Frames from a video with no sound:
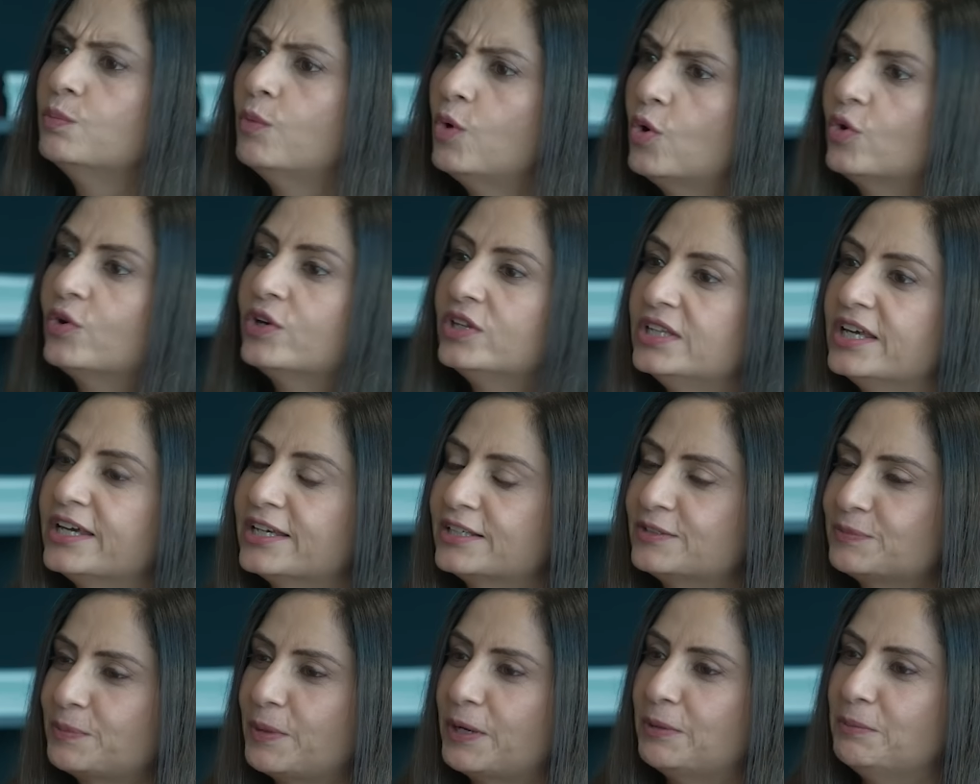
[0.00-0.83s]
more in the
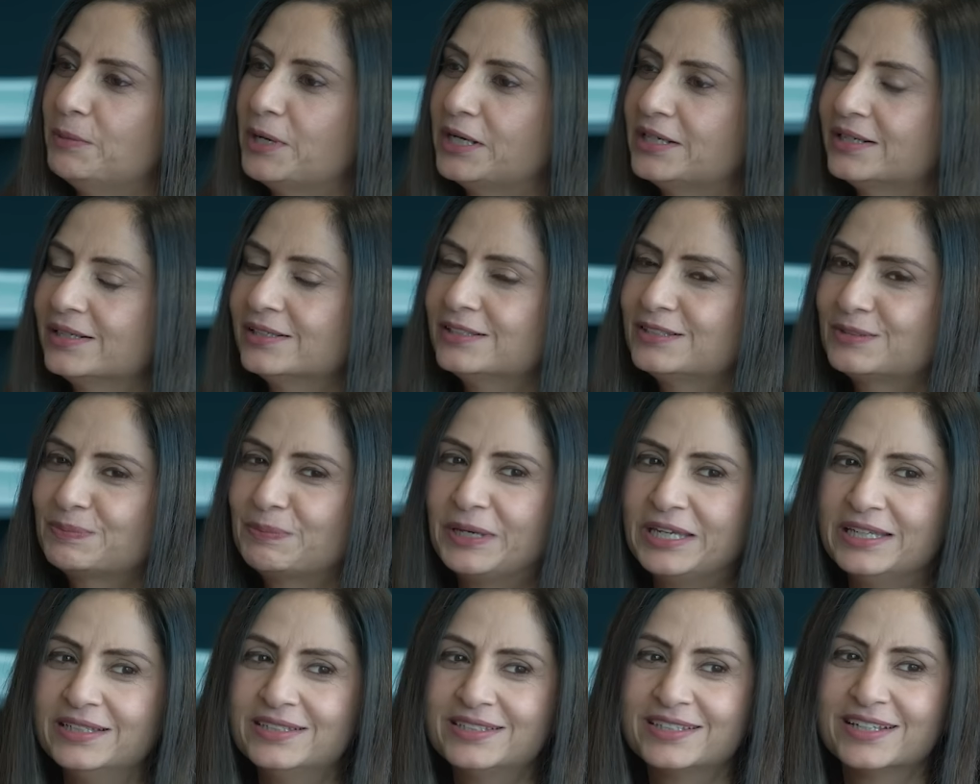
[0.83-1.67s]
experimental
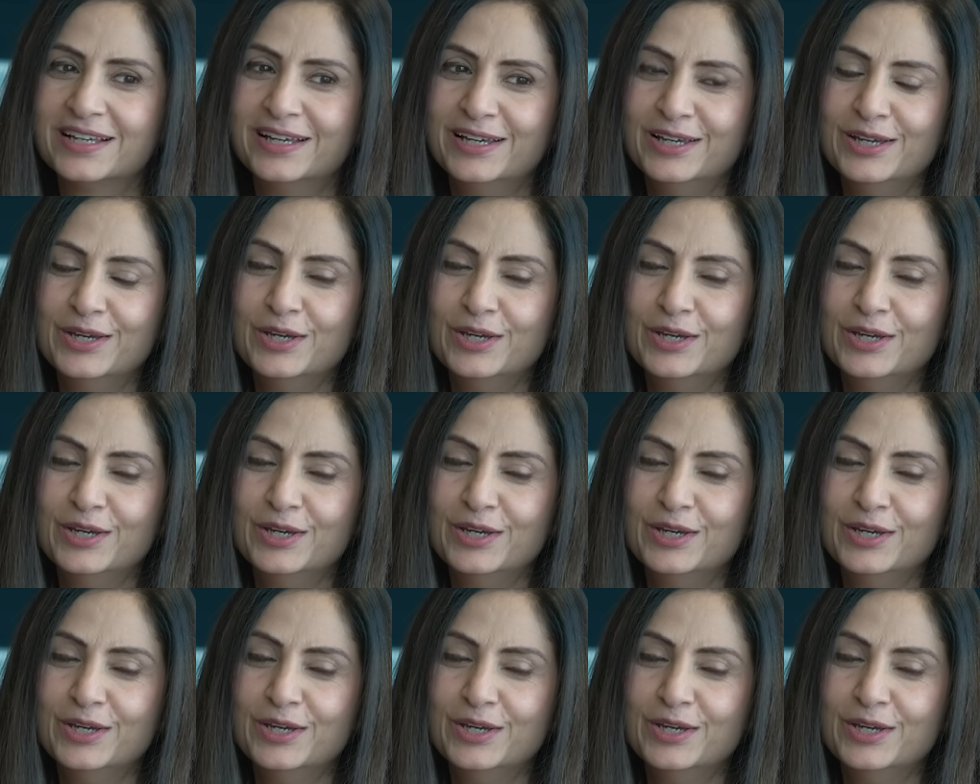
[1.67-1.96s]
space.